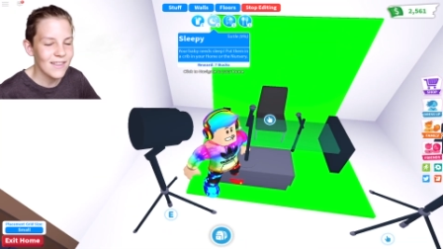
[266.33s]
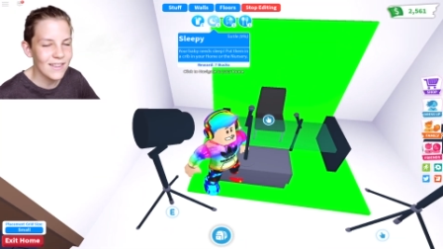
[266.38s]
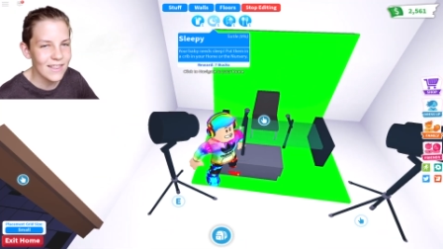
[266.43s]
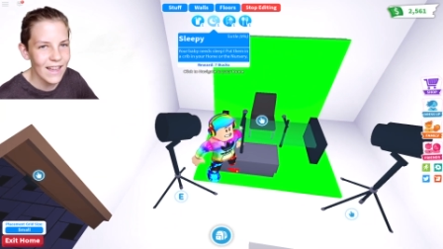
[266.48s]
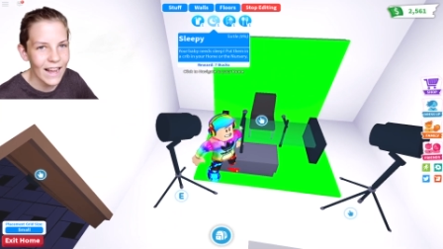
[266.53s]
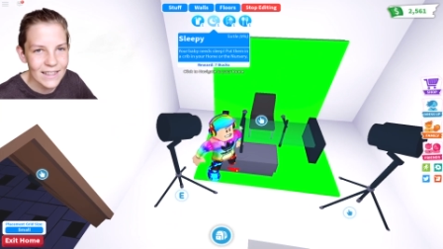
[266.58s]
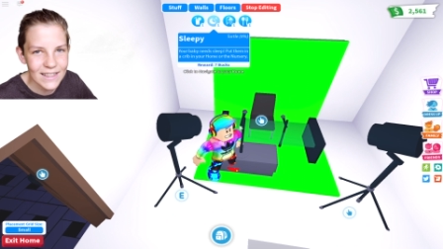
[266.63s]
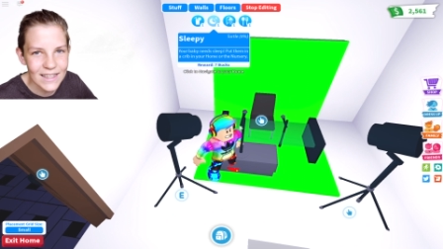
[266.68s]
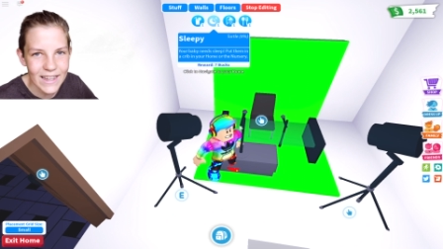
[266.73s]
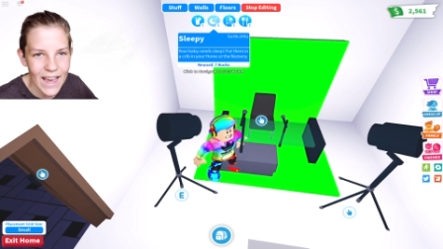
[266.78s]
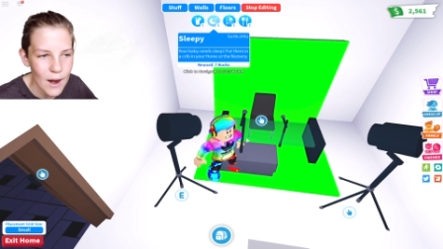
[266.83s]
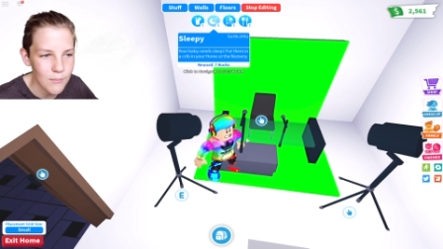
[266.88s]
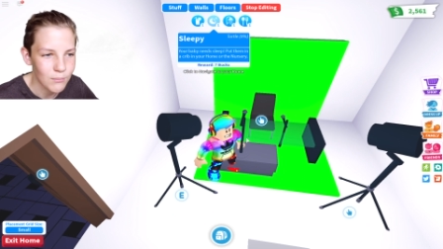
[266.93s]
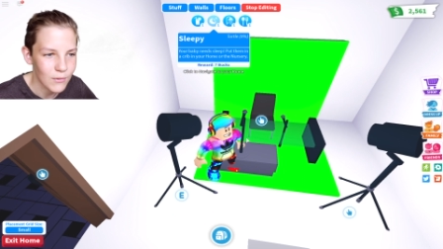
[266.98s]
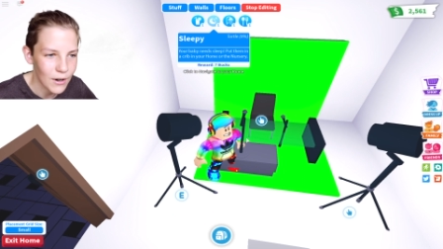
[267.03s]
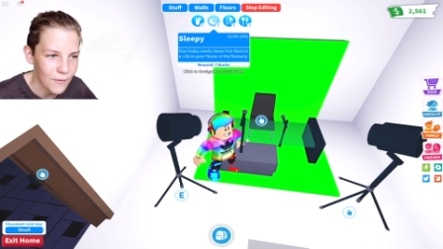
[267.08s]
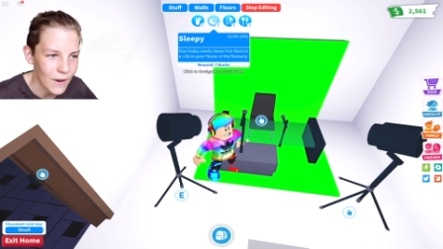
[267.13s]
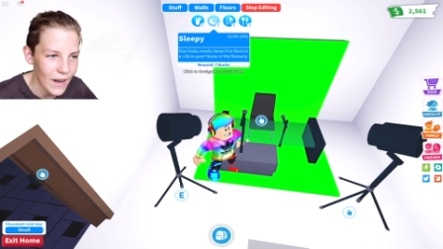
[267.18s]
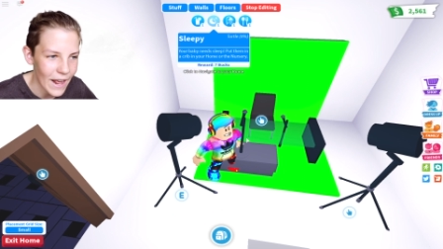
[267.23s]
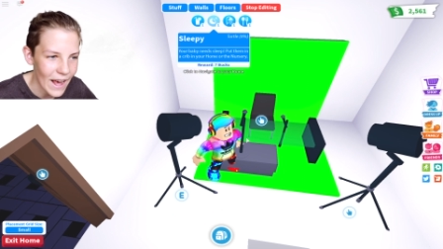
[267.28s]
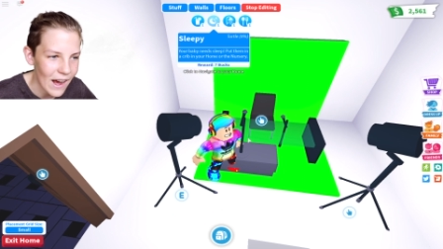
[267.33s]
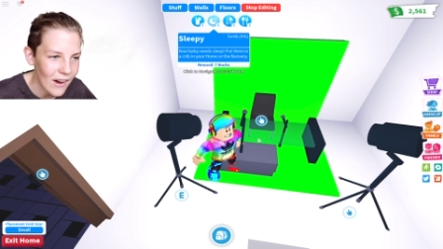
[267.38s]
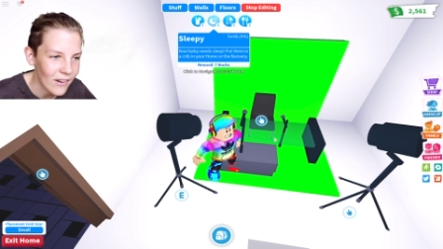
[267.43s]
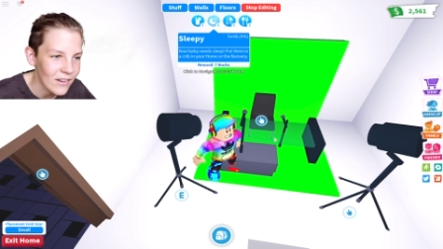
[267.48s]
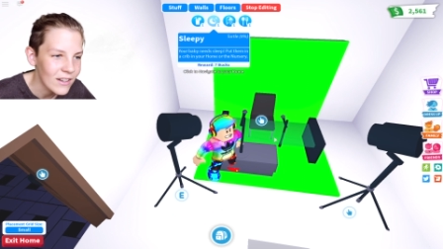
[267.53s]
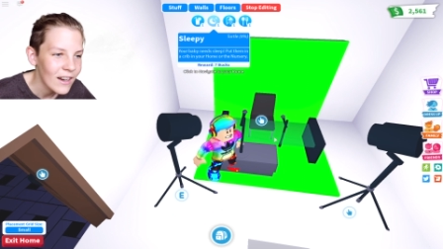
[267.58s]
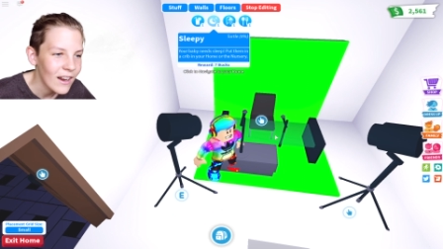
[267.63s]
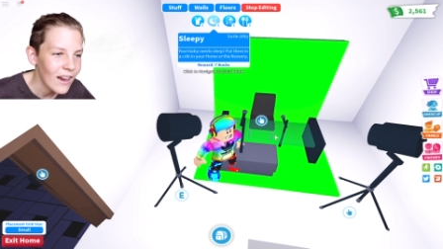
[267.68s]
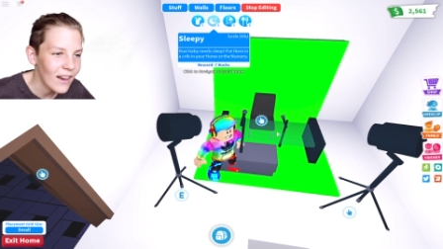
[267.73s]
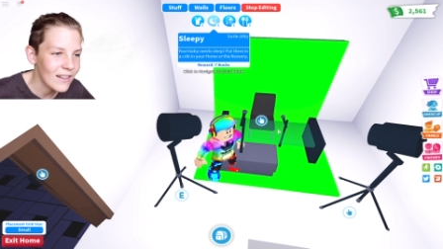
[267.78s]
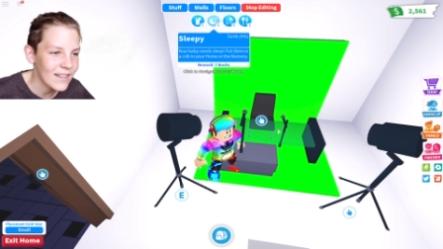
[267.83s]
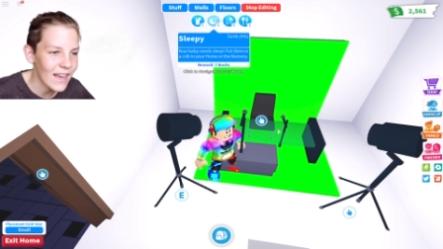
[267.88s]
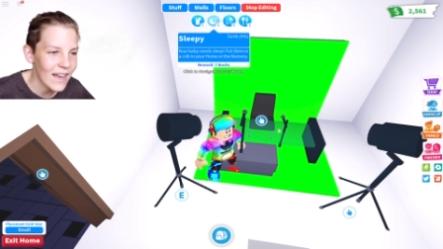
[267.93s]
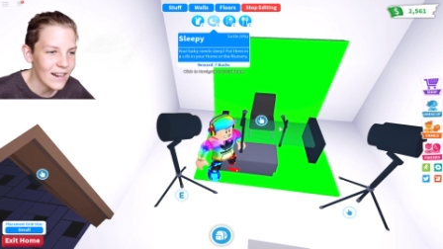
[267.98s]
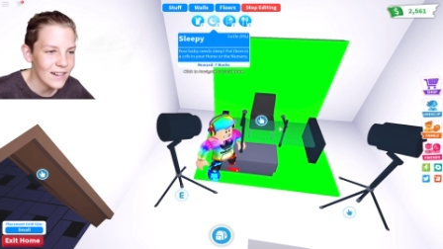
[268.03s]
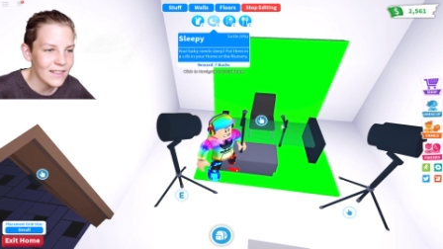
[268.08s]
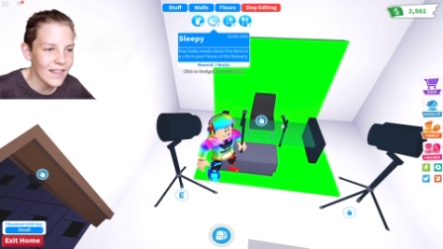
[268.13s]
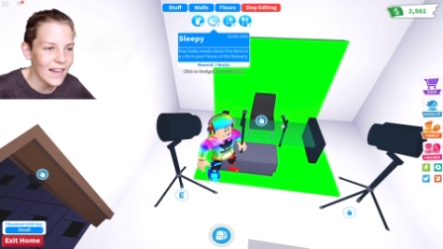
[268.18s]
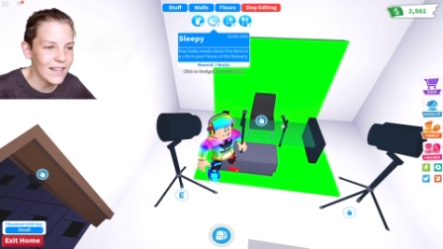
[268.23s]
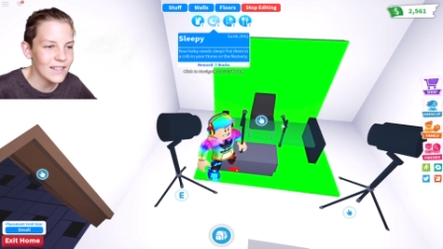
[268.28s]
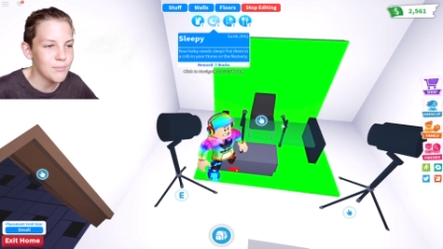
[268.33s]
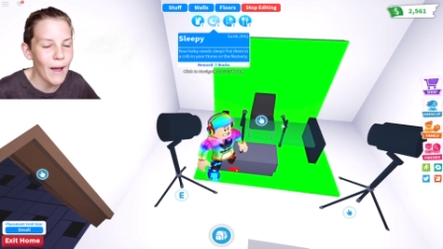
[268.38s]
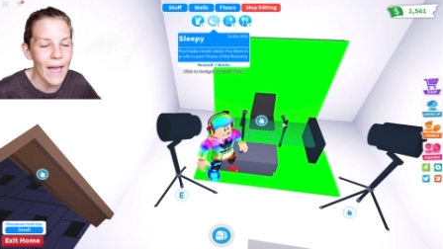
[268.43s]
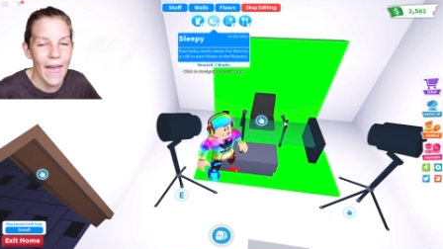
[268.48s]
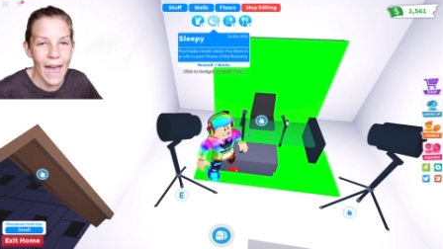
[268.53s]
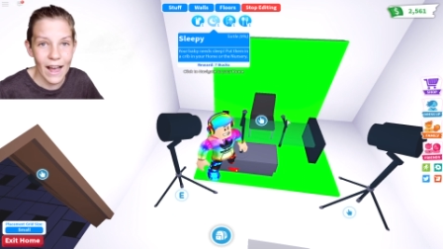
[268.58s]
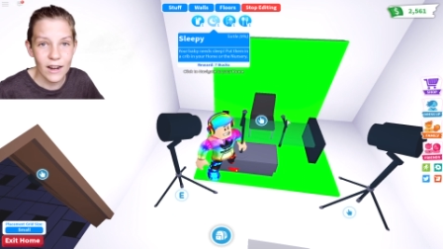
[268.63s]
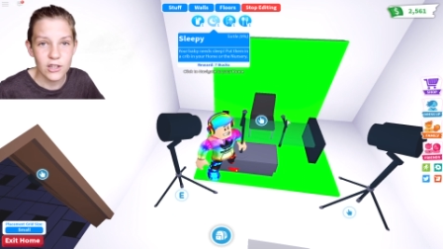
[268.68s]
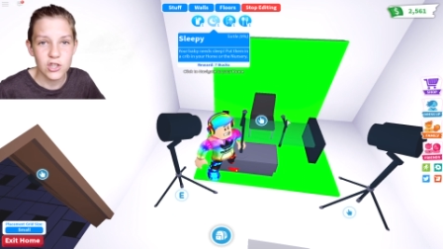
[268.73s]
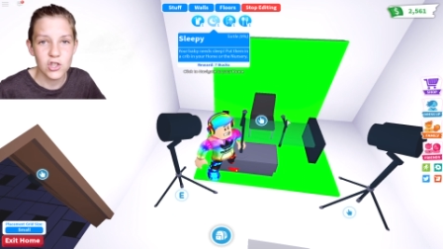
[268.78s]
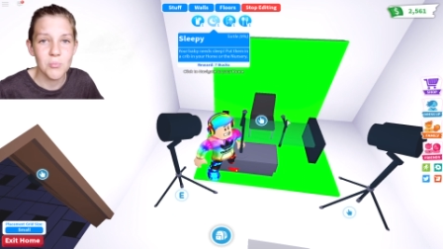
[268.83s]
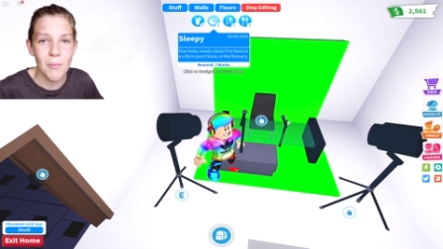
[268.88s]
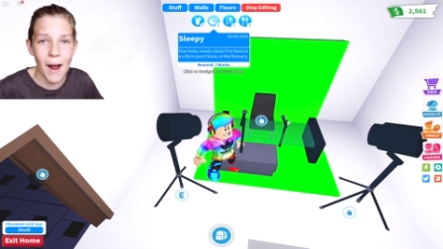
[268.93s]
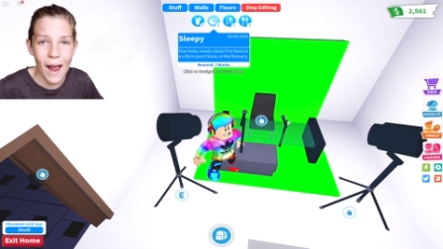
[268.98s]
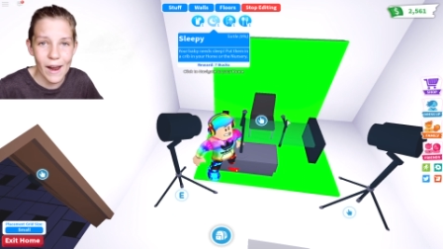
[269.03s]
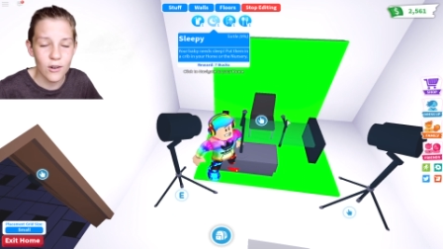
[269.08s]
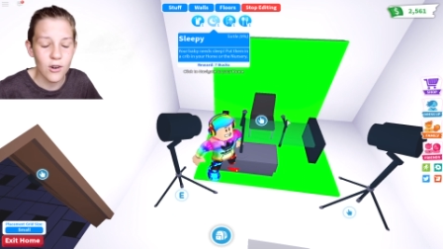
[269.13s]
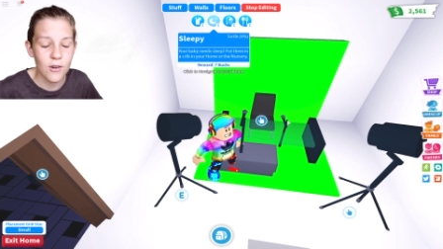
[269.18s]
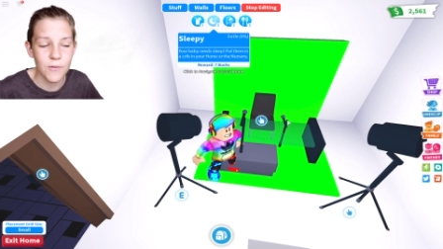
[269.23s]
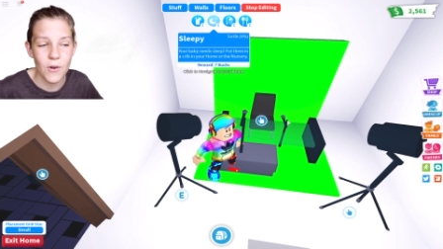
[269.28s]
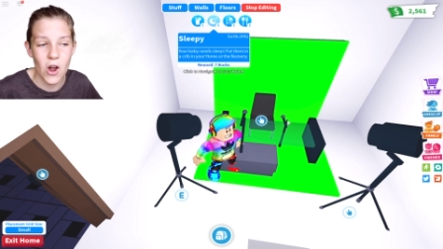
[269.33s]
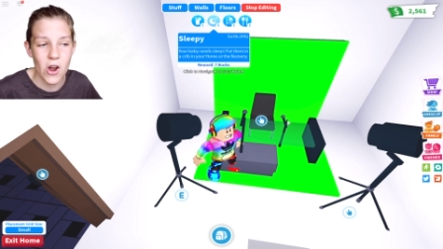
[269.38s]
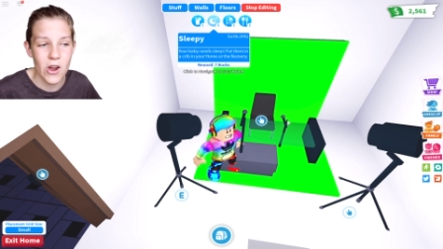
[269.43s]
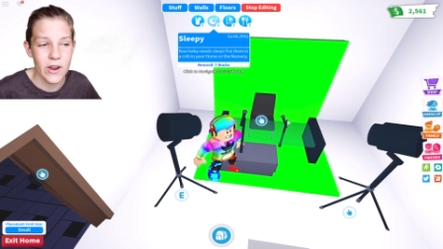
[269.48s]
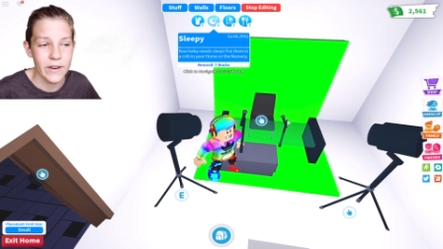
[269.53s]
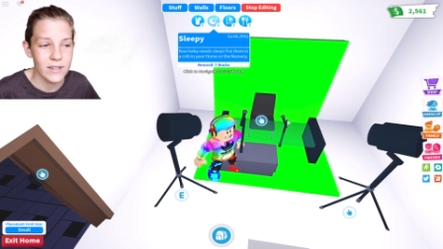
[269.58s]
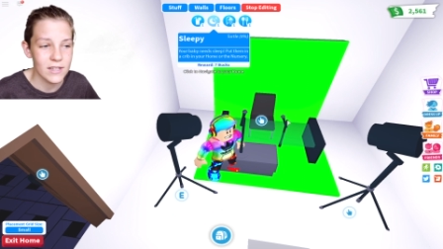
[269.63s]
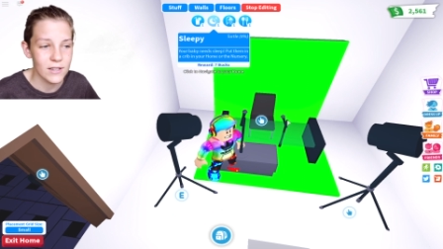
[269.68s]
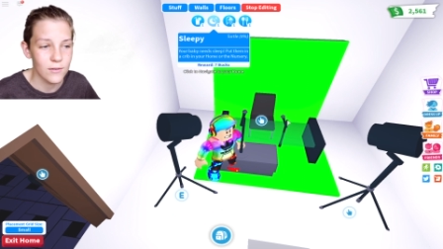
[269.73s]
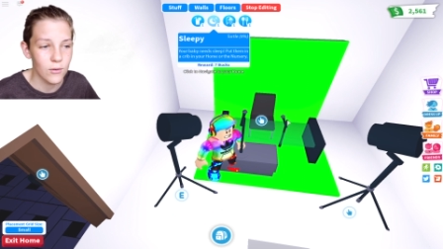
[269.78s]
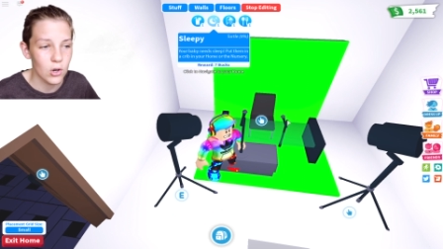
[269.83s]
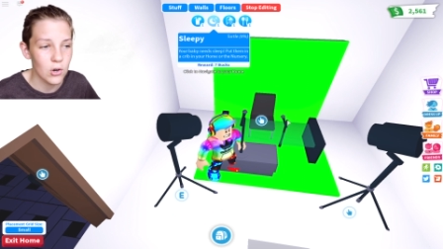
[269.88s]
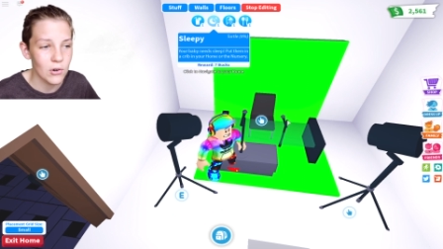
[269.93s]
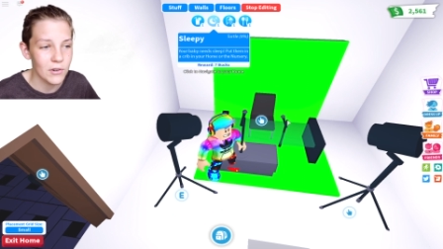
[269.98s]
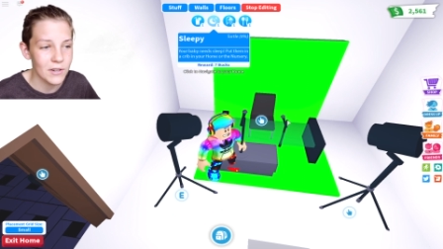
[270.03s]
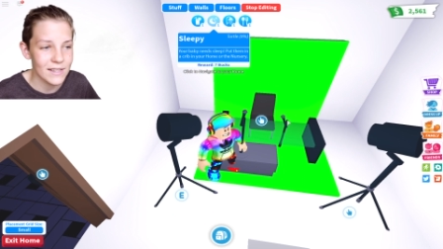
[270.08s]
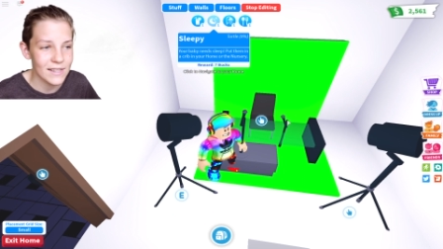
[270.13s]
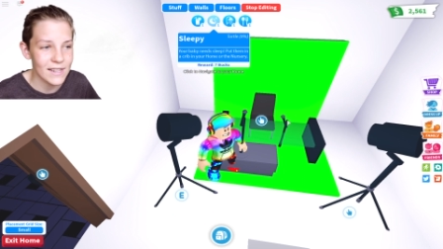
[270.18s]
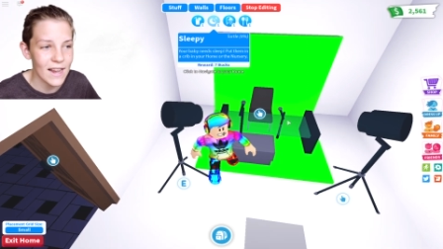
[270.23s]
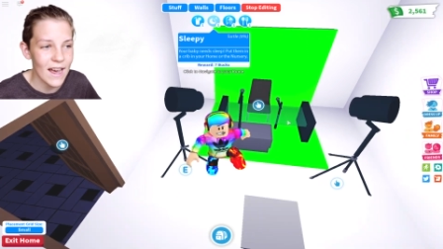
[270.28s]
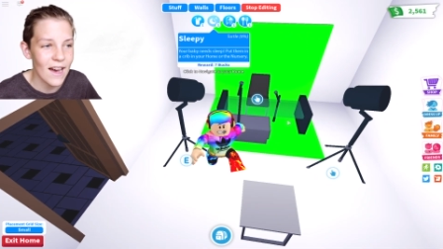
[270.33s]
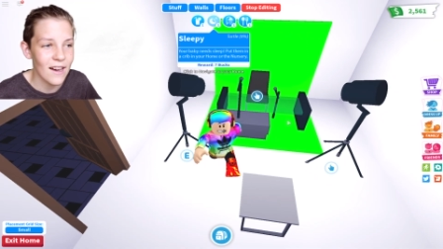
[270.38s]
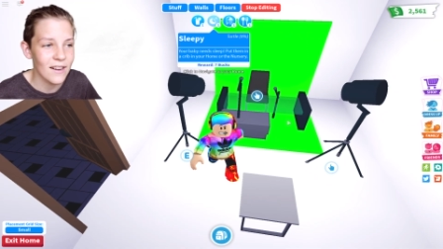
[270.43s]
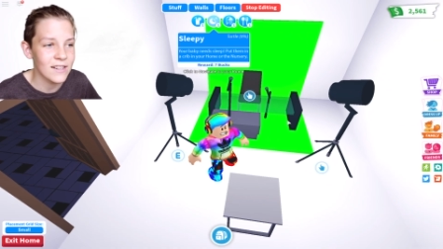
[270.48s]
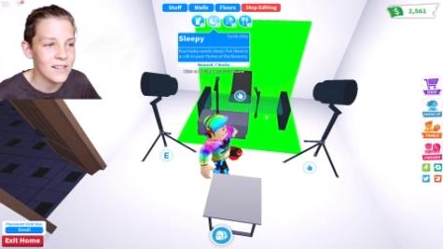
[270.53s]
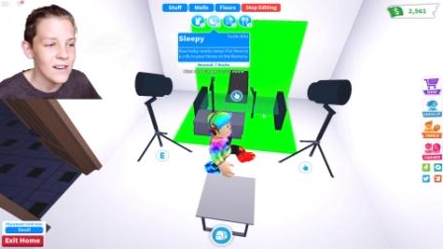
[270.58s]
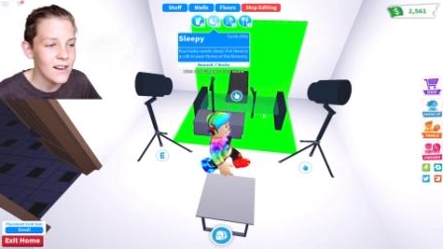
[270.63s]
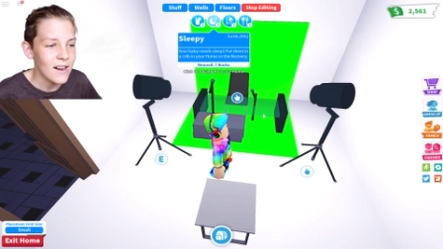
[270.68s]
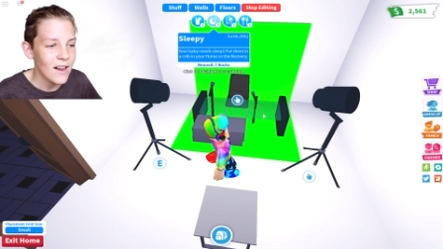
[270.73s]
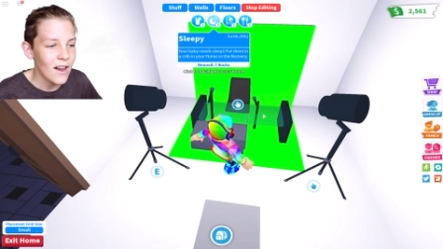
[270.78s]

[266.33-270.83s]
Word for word: that that's a camera for now. And then that's my actual microphone to record sound.